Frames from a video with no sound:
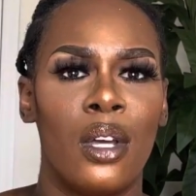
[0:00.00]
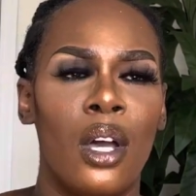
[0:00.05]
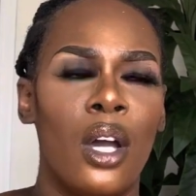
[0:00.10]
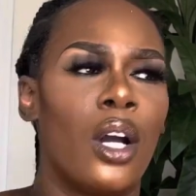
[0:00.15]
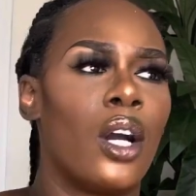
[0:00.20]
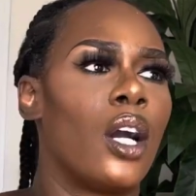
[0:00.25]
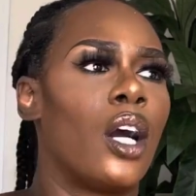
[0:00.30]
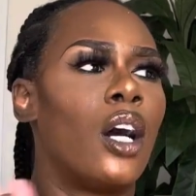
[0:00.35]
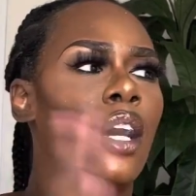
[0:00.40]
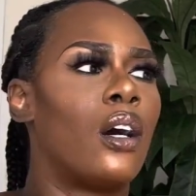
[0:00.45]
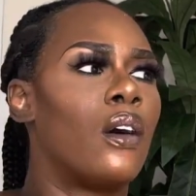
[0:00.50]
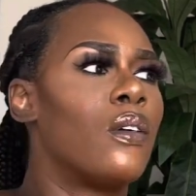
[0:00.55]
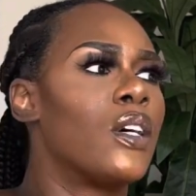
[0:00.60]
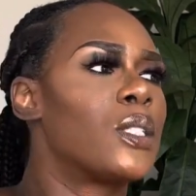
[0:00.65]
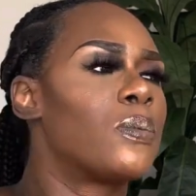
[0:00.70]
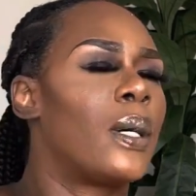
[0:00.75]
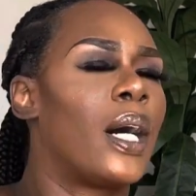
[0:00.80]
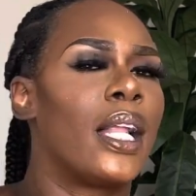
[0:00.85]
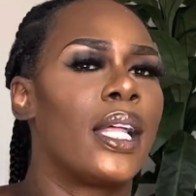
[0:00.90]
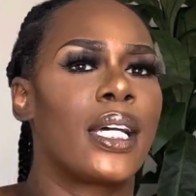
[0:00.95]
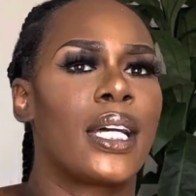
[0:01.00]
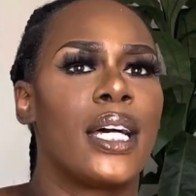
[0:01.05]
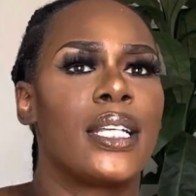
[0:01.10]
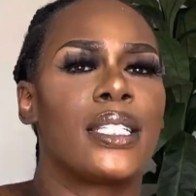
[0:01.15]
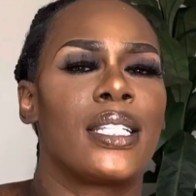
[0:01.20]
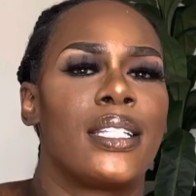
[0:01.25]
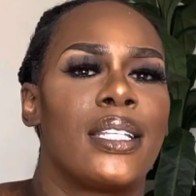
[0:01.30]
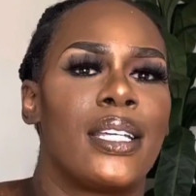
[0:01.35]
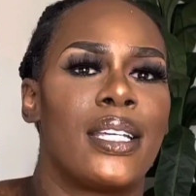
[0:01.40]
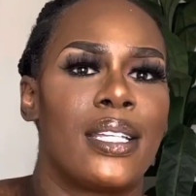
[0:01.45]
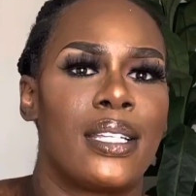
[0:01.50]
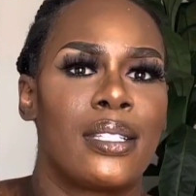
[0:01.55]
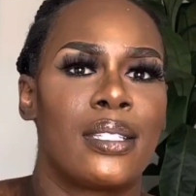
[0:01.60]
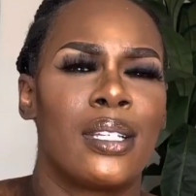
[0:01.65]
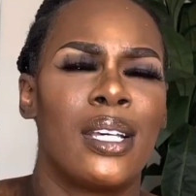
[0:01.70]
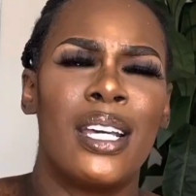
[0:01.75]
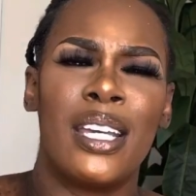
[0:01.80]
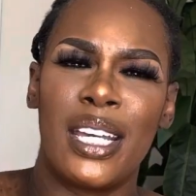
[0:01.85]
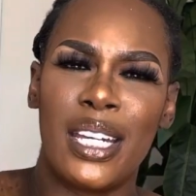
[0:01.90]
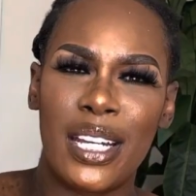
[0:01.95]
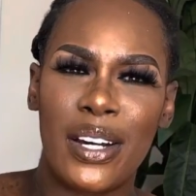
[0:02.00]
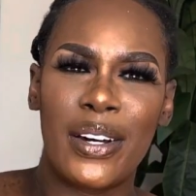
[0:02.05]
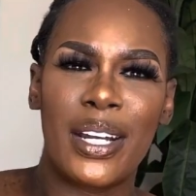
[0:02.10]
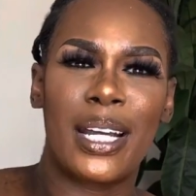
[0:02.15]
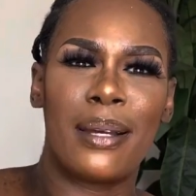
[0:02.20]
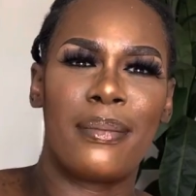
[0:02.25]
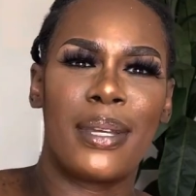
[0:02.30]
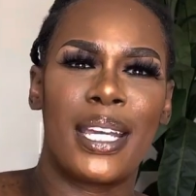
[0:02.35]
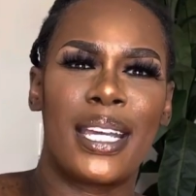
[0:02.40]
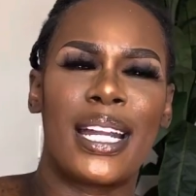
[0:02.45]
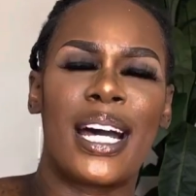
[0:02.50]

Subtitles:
Or, oh, it's probably because of this. You know what I mean?